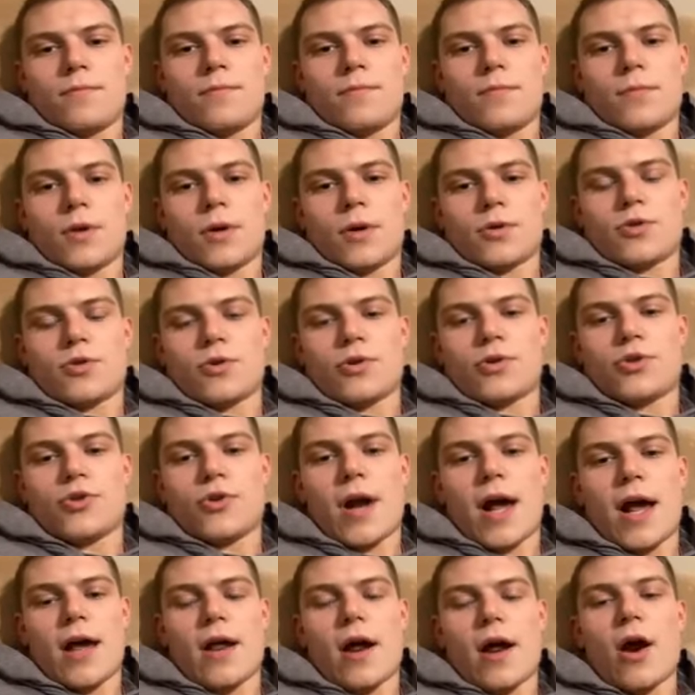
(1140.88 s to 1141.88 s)
Long story
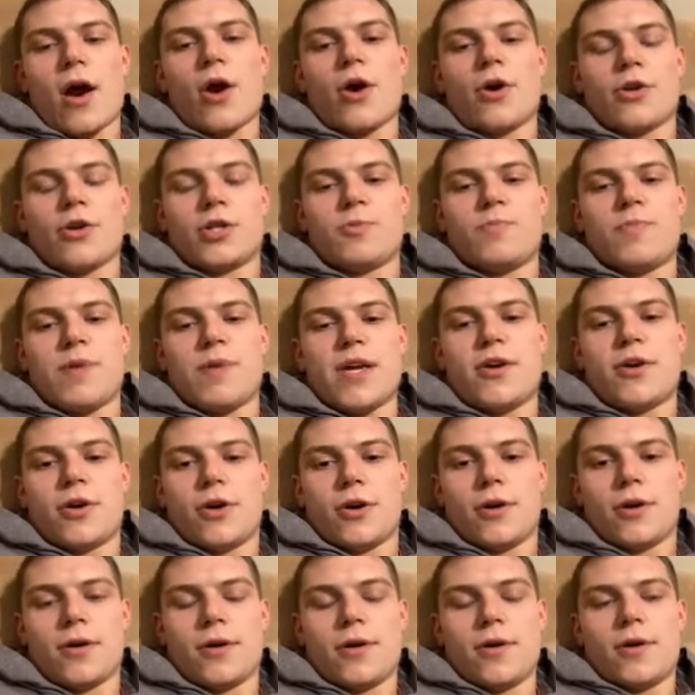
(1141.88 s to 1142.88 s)
short, I heard a
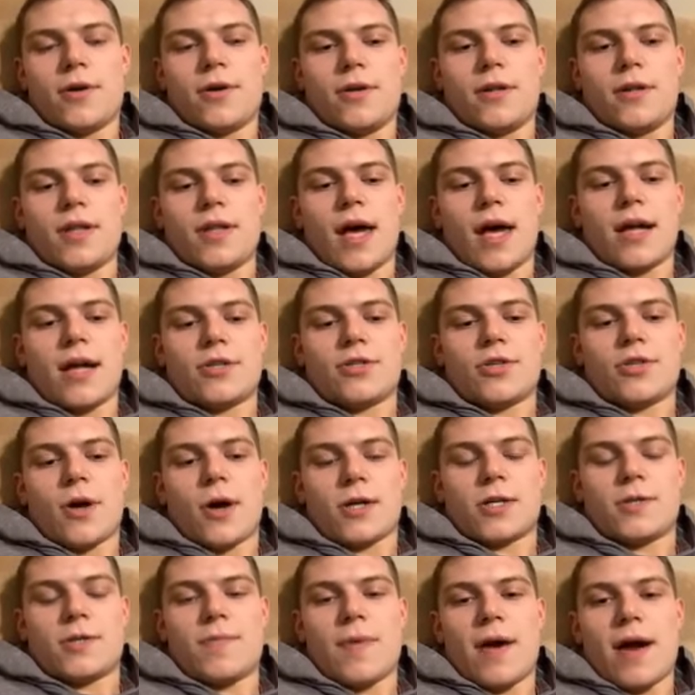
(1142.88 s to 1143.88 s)
speaker that
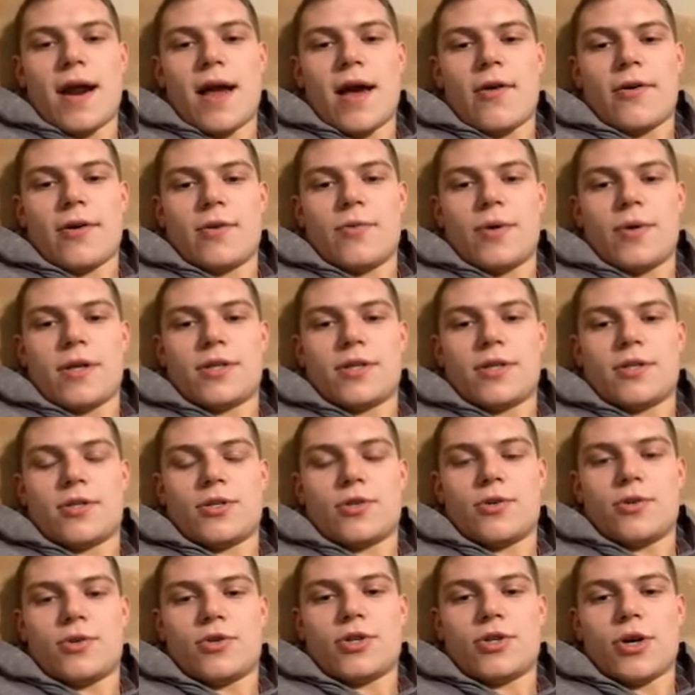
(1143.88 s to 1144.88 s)
talked about how he went
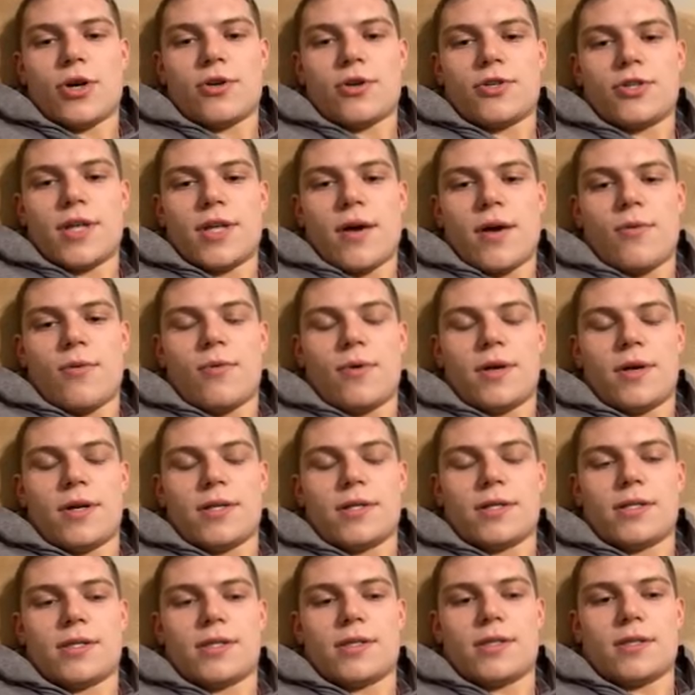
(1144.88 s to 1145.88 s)
to a church that
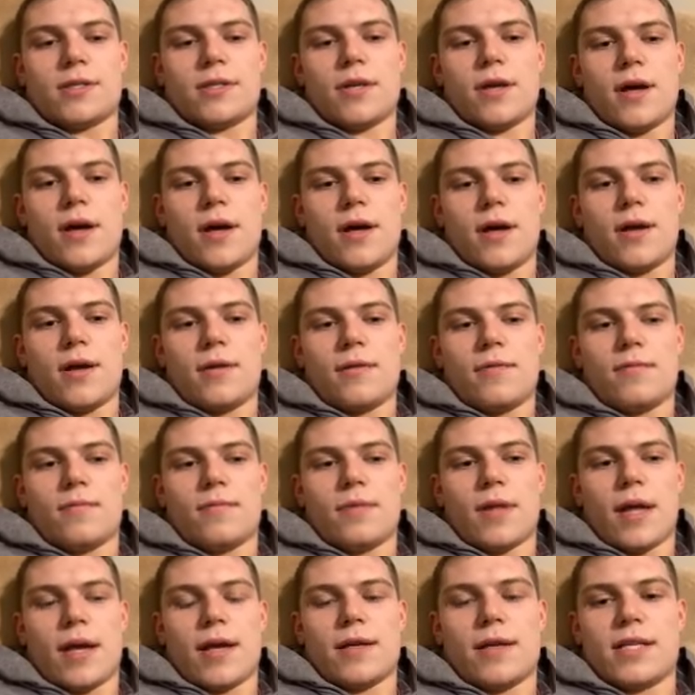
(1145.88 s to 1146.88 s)
was
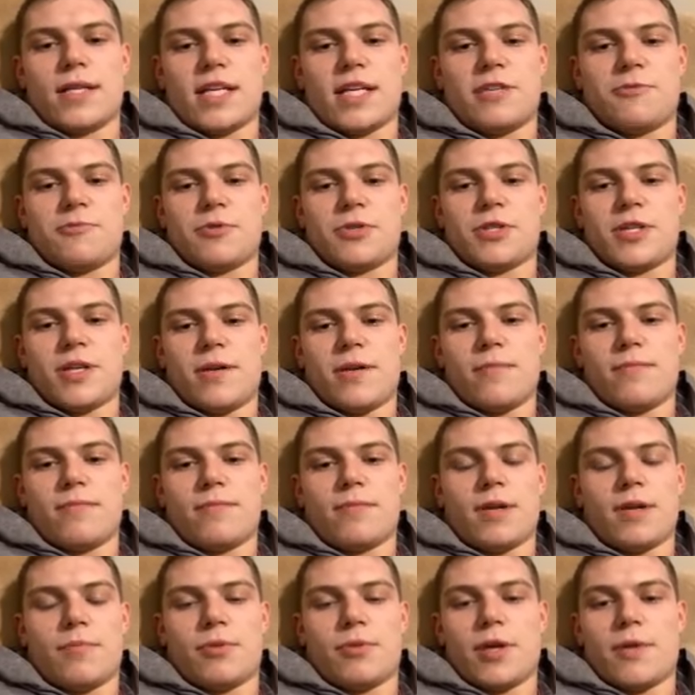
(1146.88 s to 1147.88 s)
like 60%
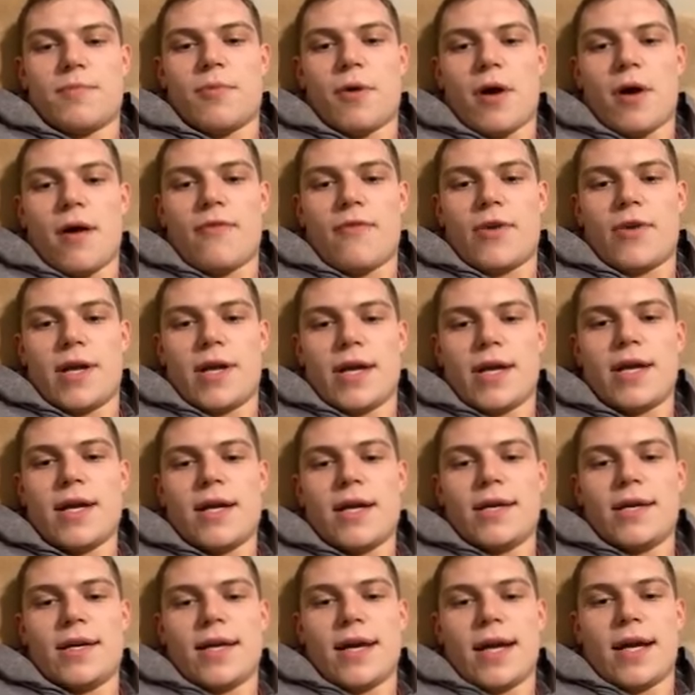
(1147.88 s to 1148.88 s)
complete poverty.
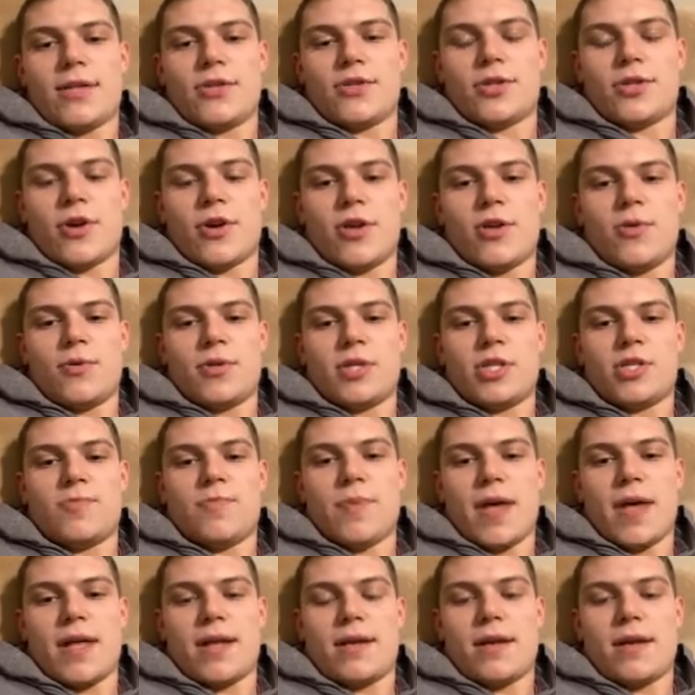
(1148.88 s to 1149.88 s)
And so he would
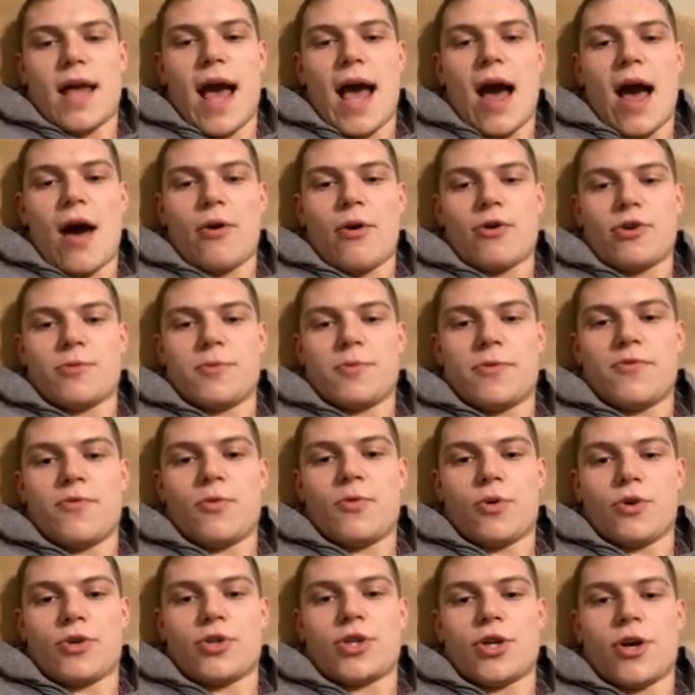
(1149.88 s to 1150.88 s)
spend hours
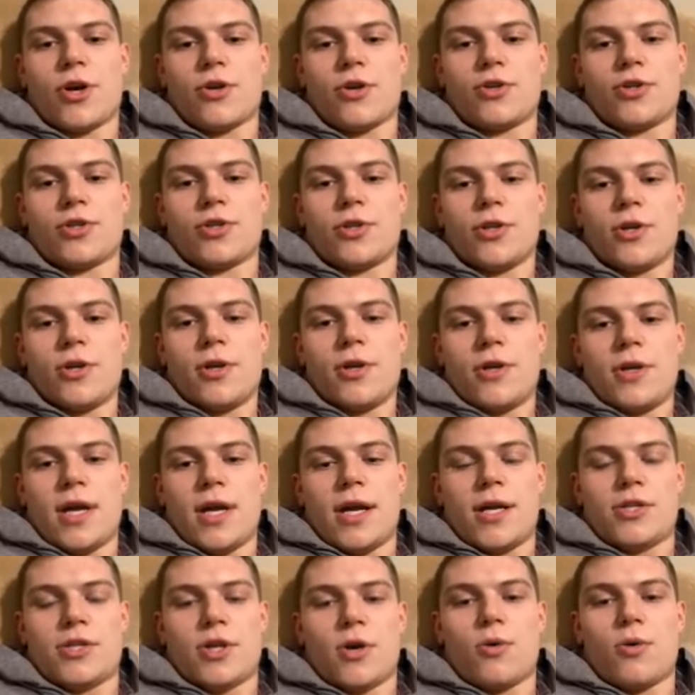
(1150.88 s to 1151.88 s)
before church
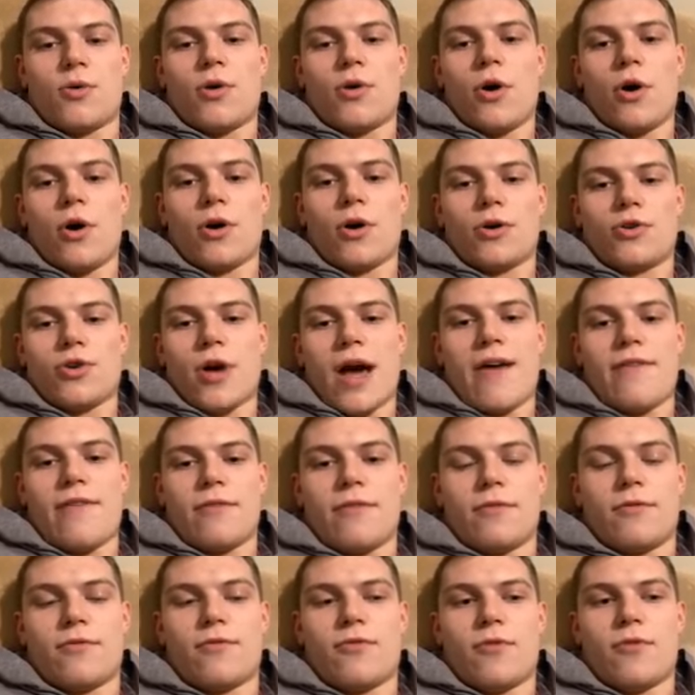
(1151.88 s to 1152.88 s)
in his own car,
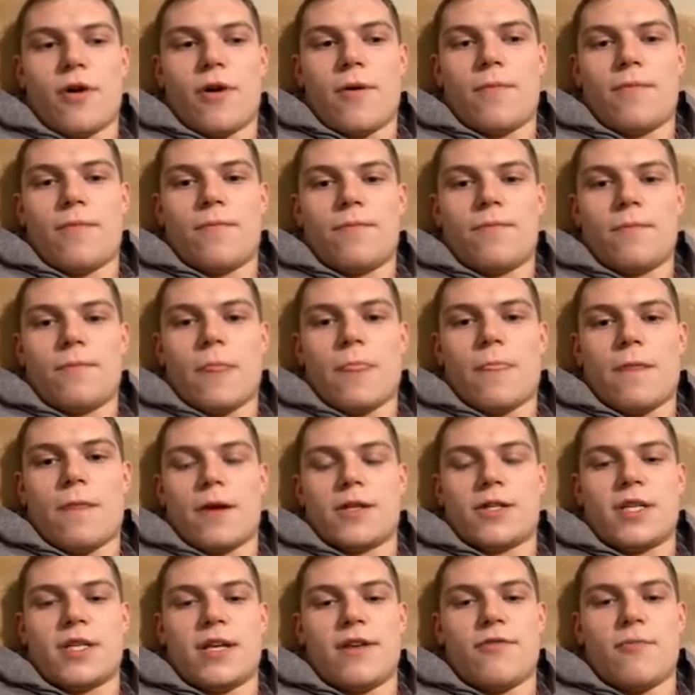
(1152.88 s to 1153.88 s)
driving from
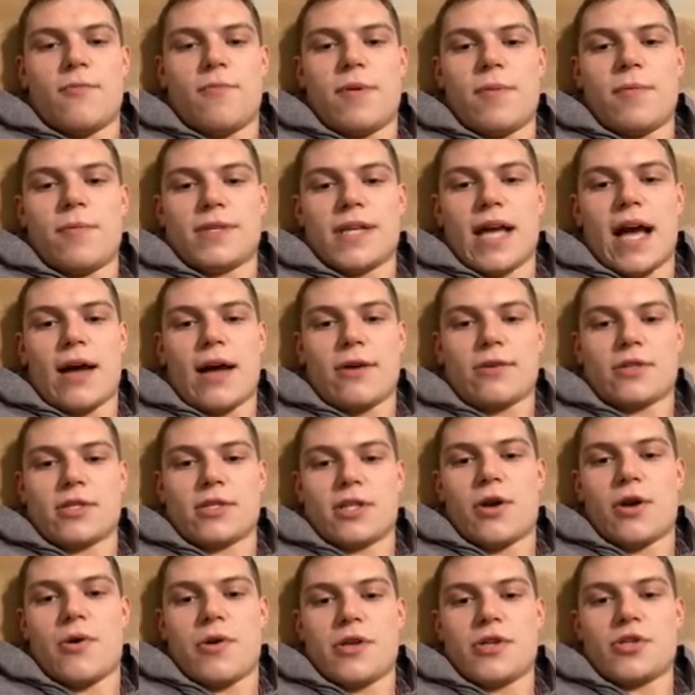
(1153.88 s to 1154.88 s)
different people's
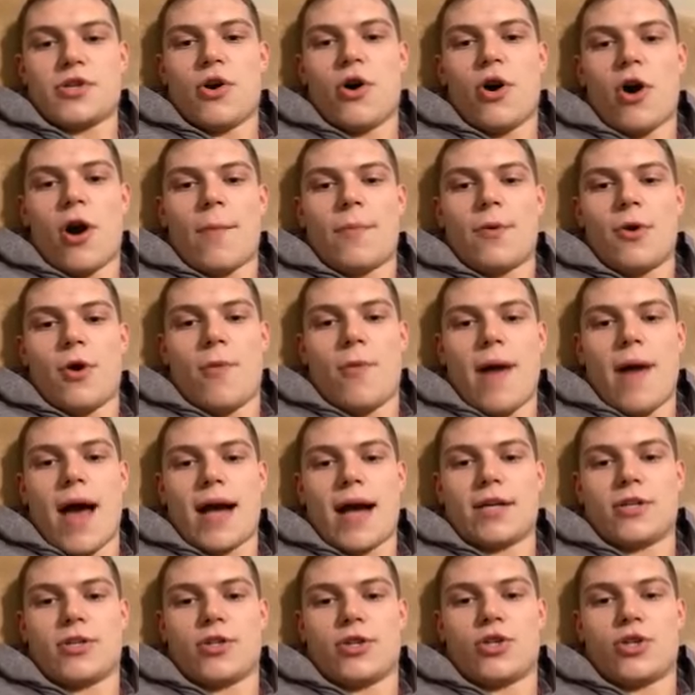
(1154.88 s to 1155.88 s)
houses, loading his car up, going
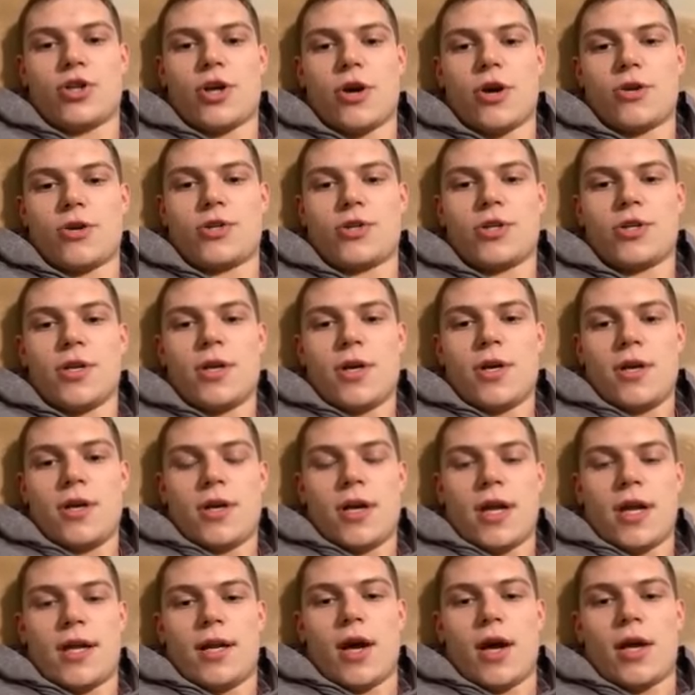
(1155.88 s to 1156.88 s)
back to the church
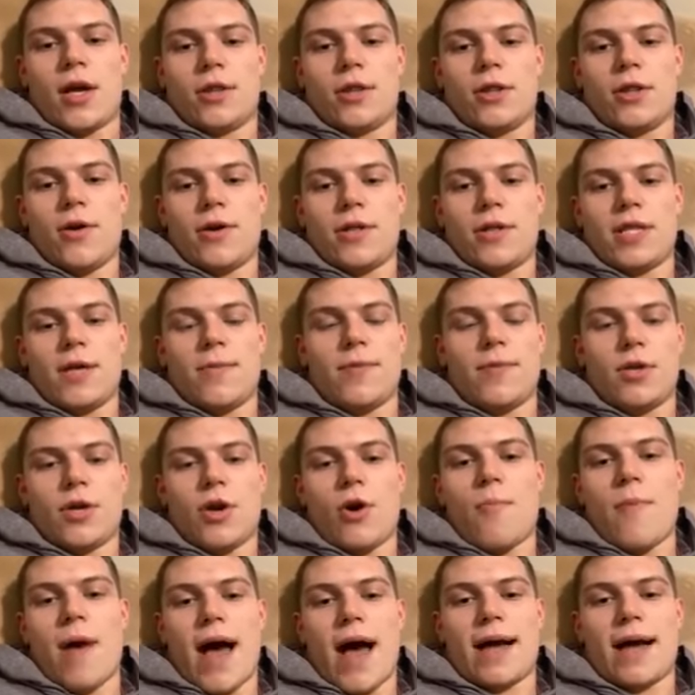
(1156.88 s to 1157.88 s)
and unloading them and
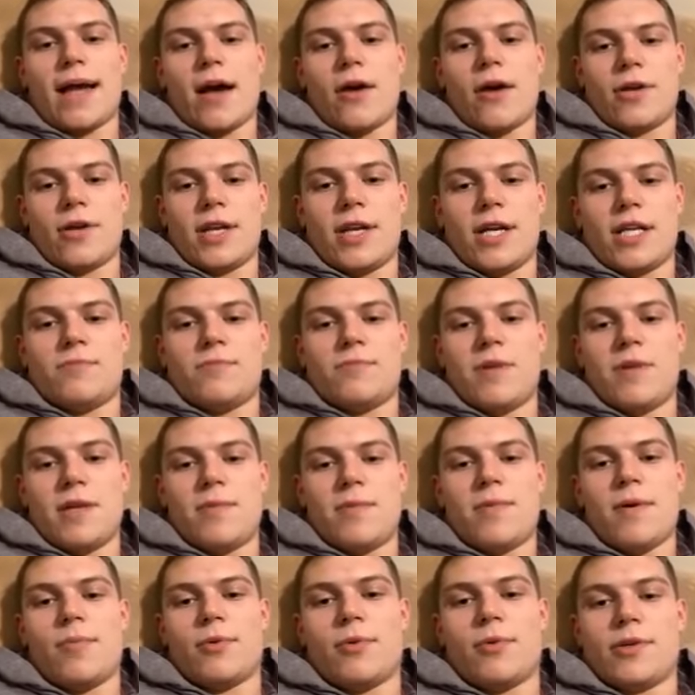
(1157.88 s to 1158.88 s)
go back out and get as
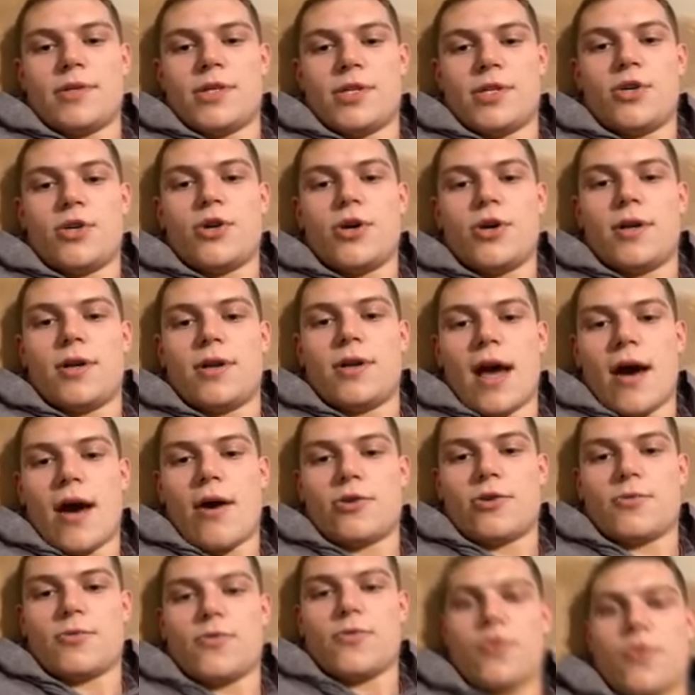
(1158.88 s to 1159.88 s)
many people as he could
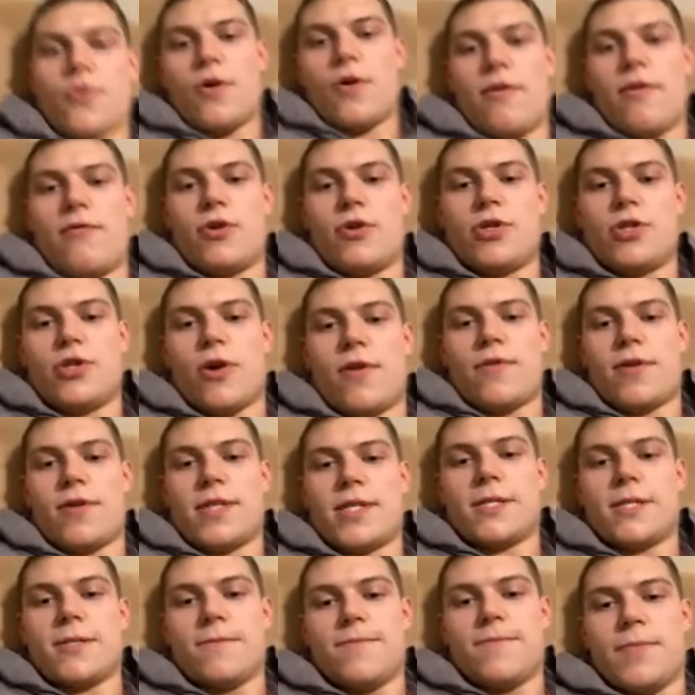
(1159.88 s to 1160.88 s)
hours before every
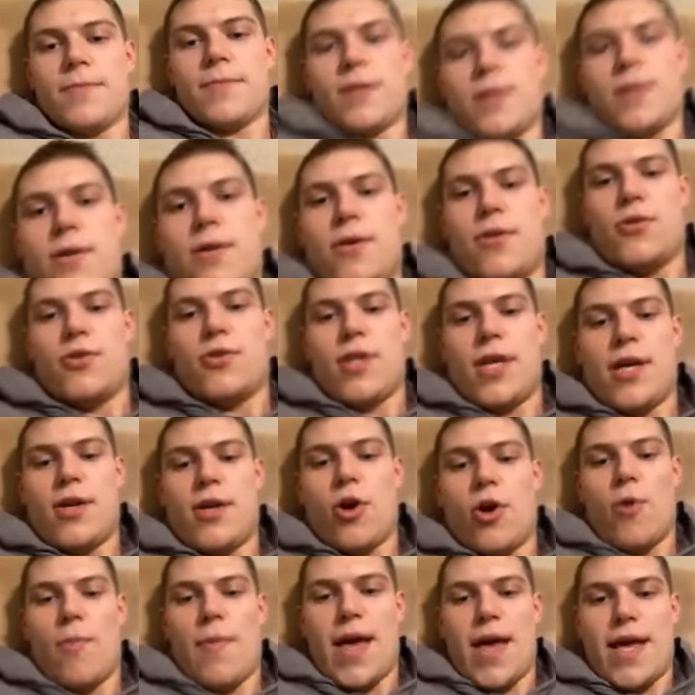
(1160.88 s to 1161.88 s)
service so they
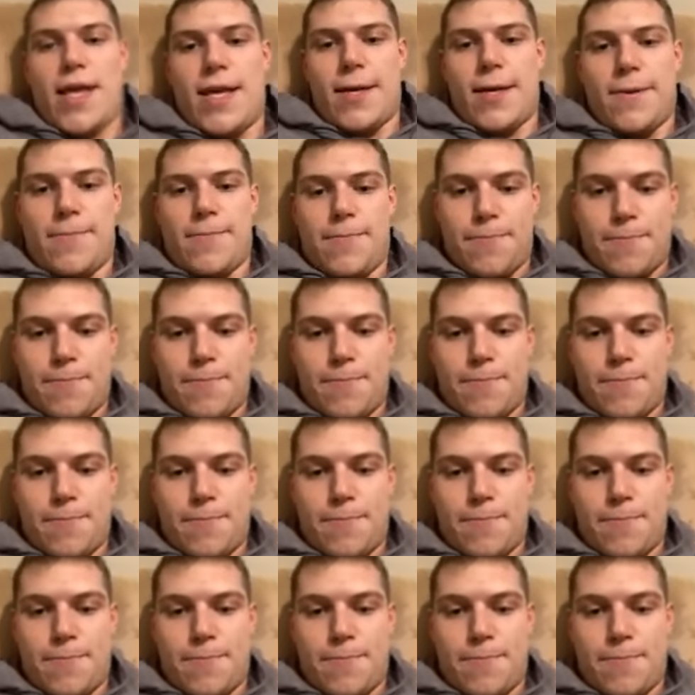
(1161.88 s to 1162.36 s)
could all make it.